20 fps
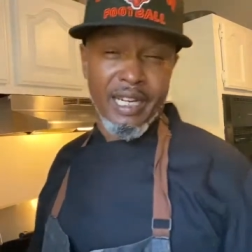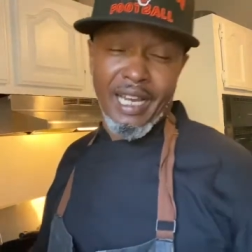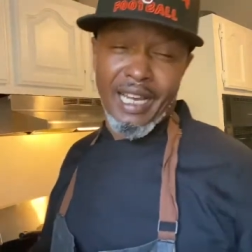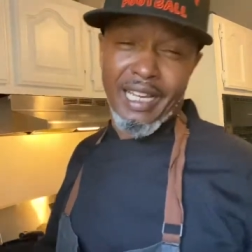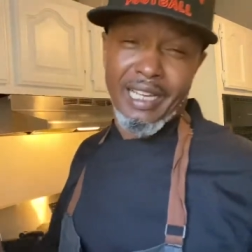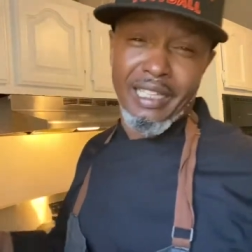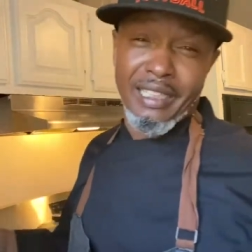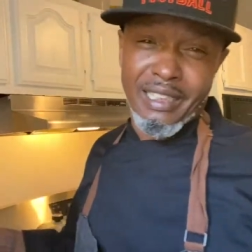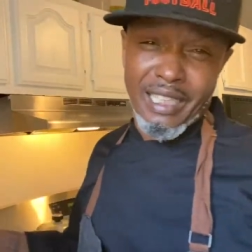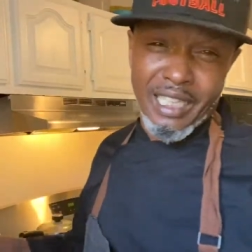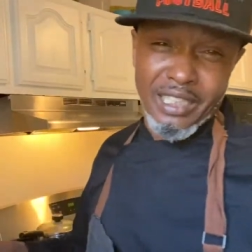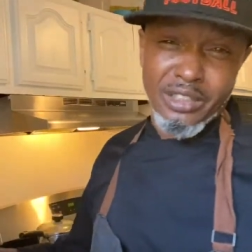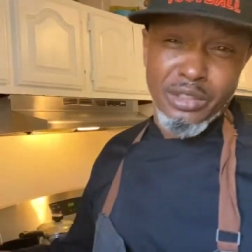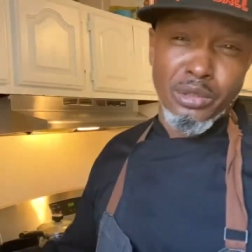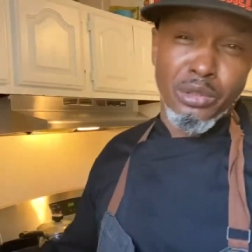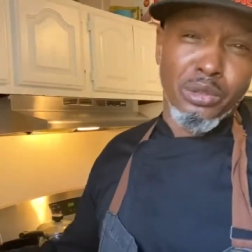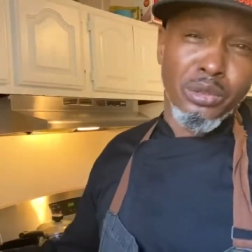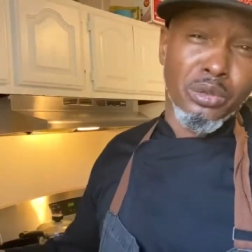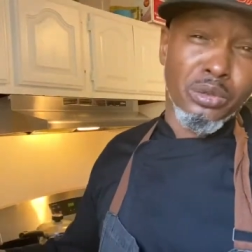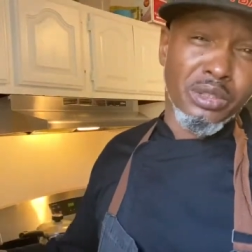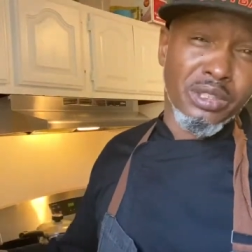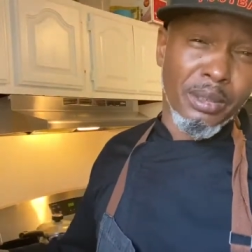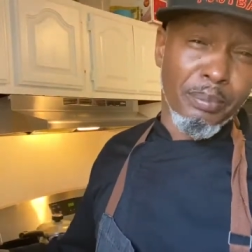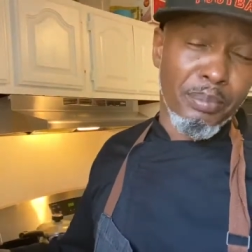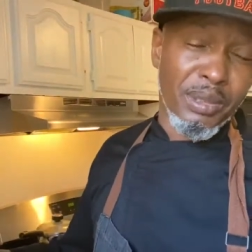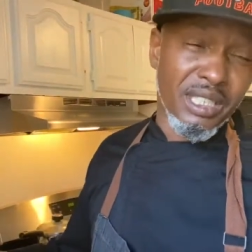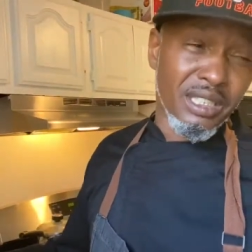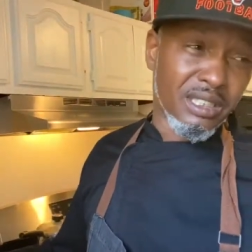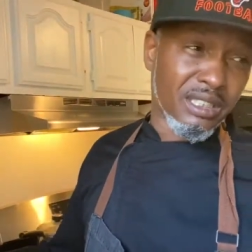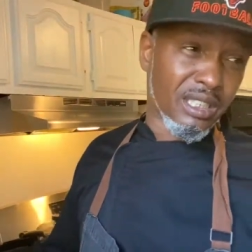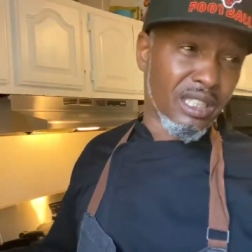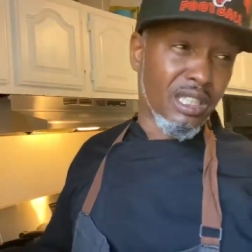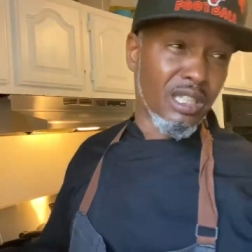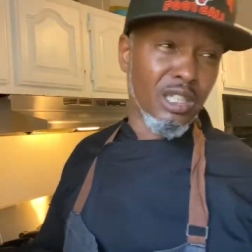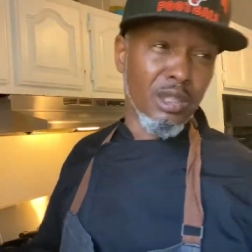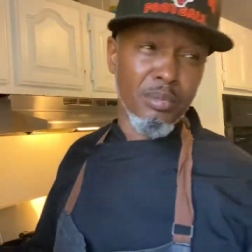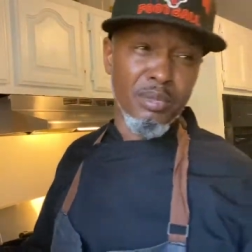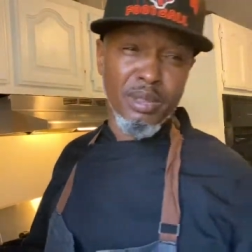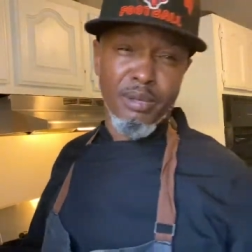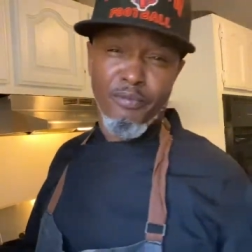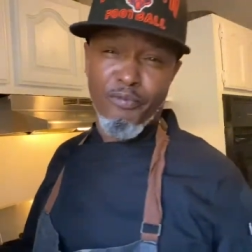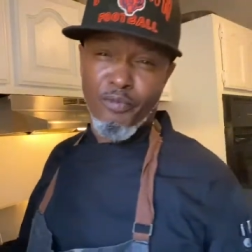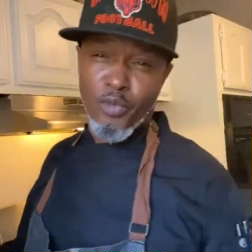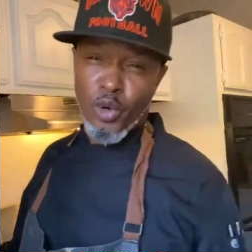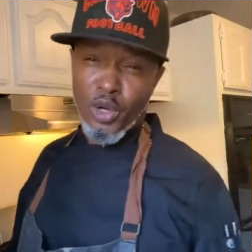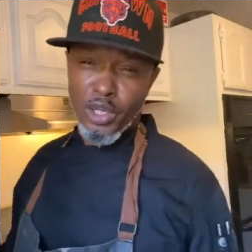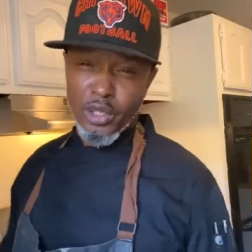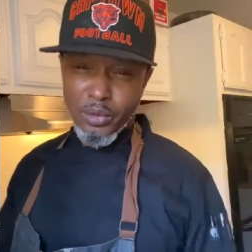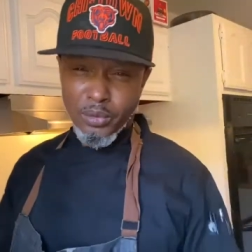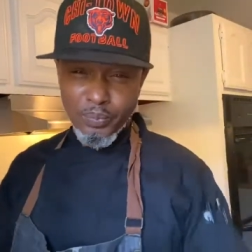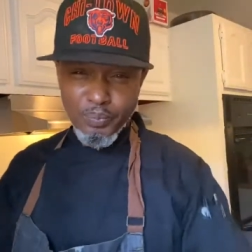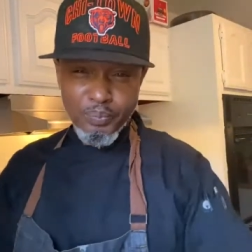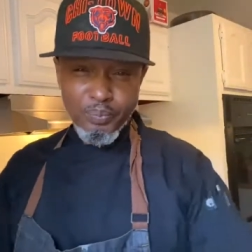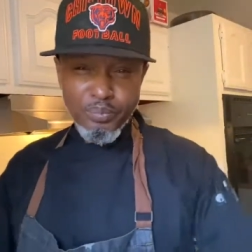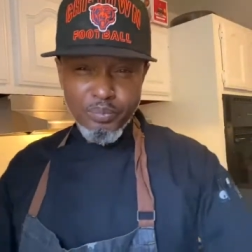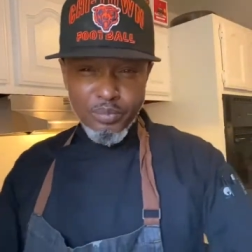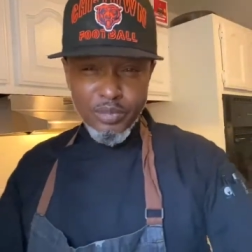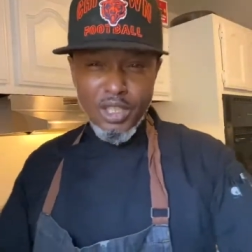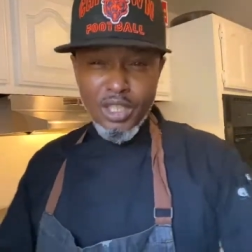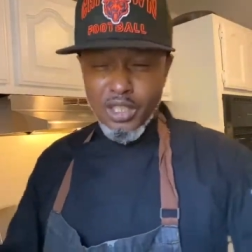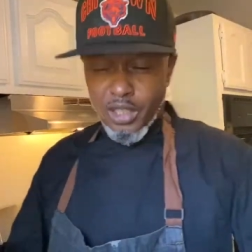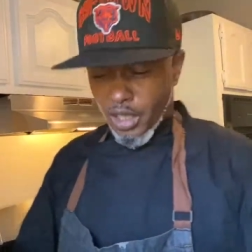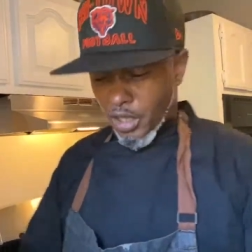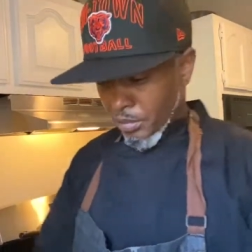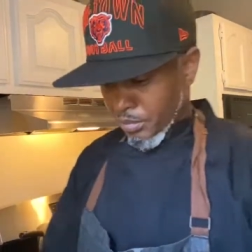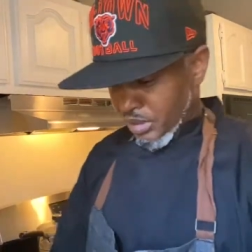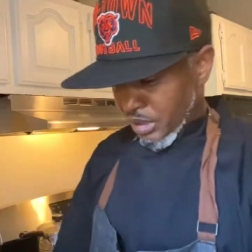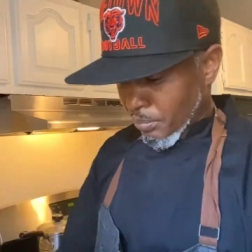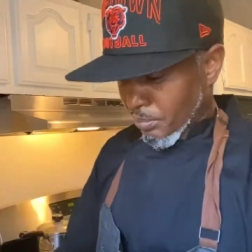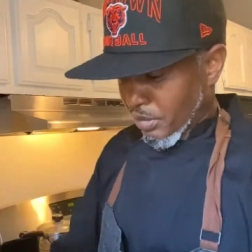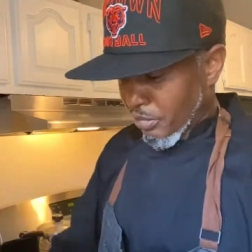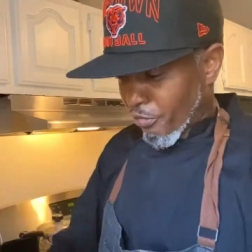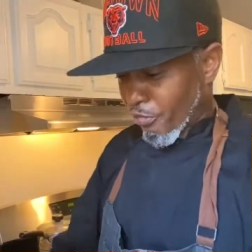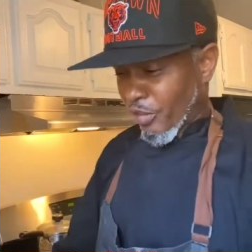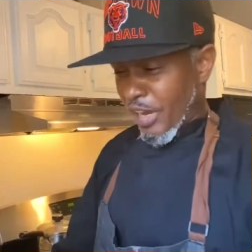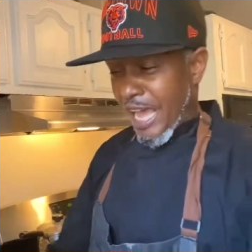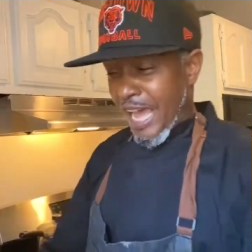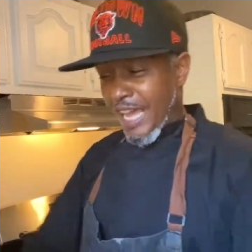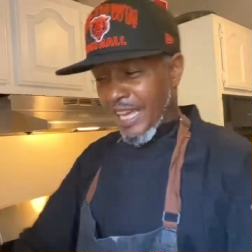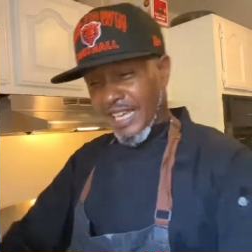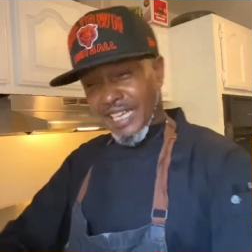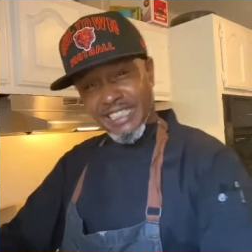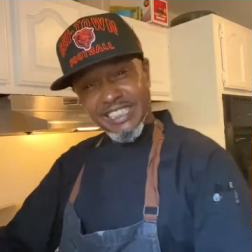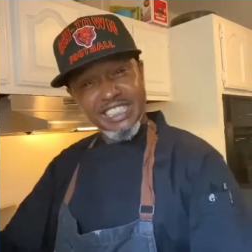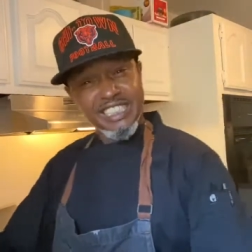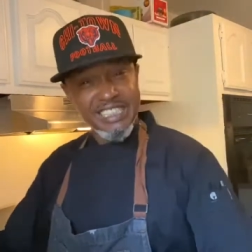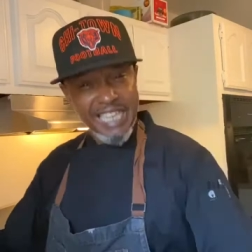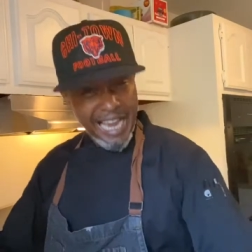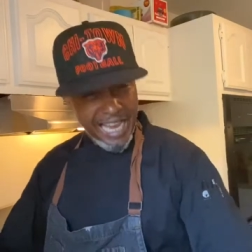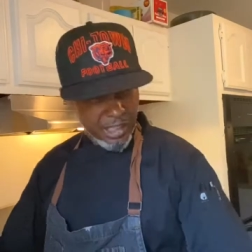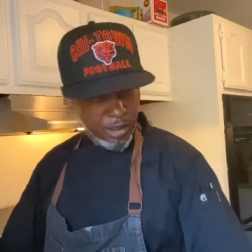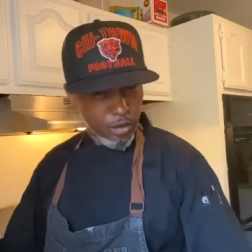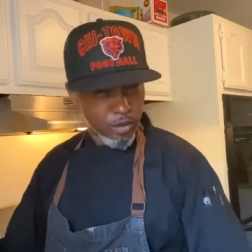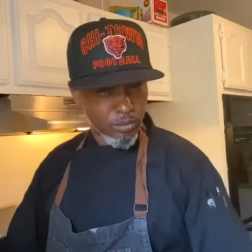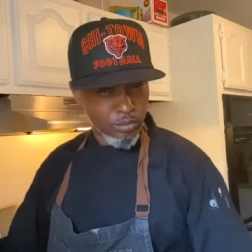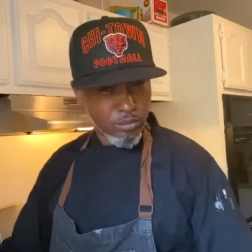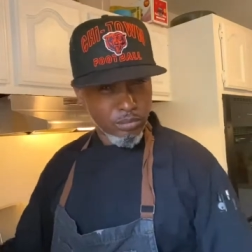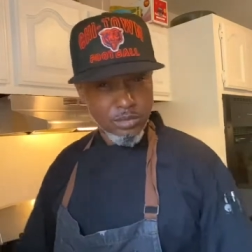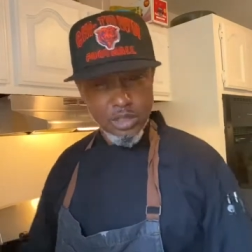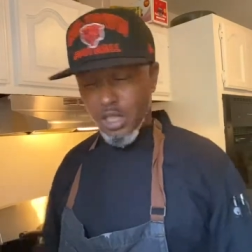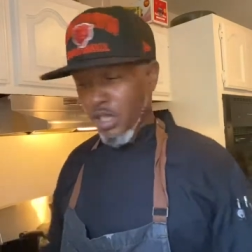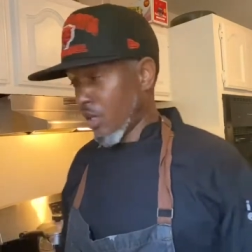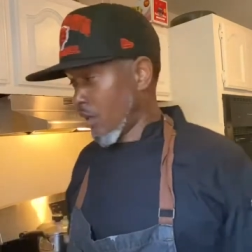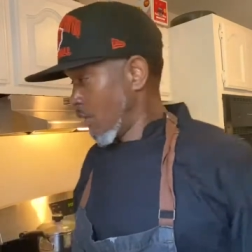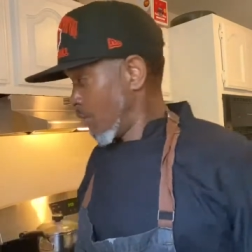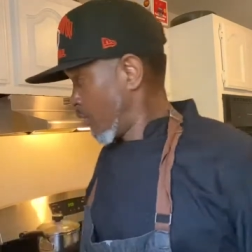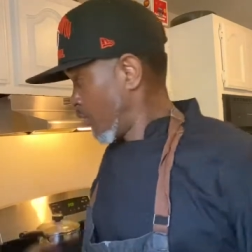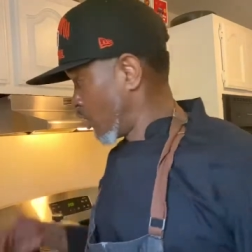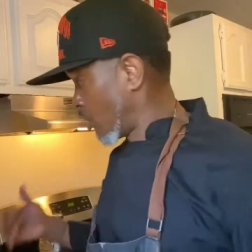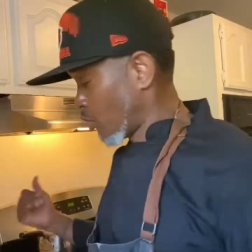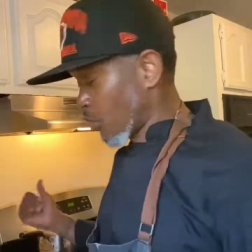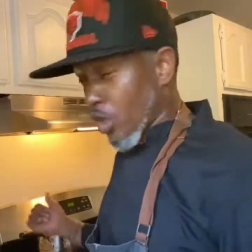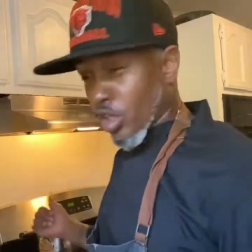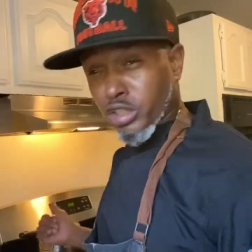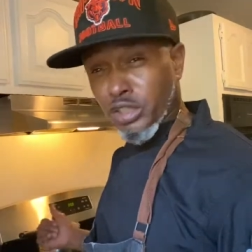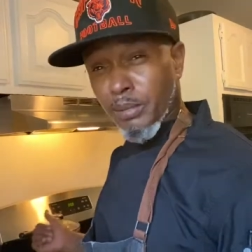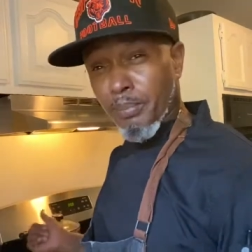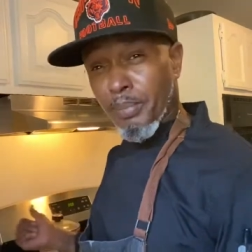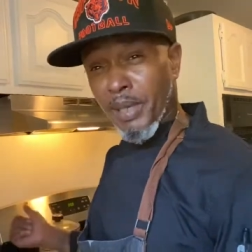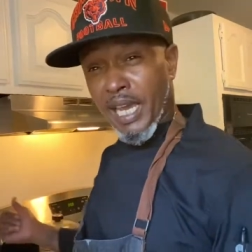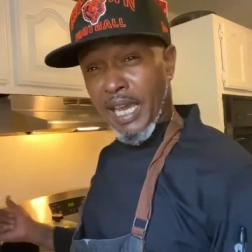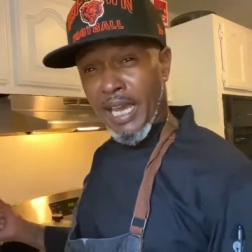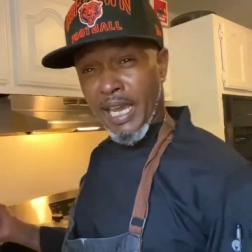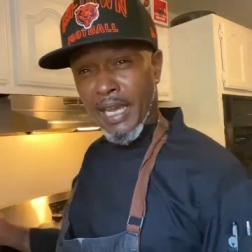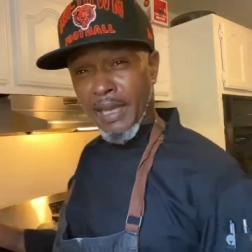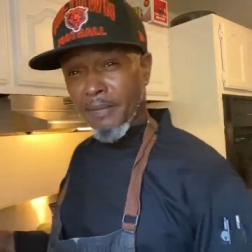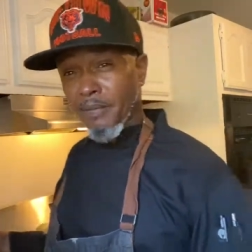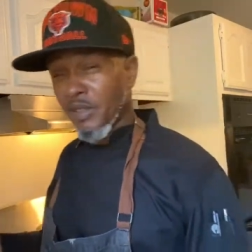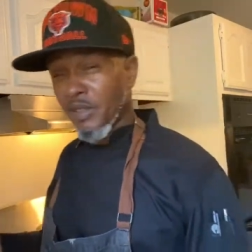I, I used a piece of aluminum foil, um, something flat and shallow. Put on a roasting pan,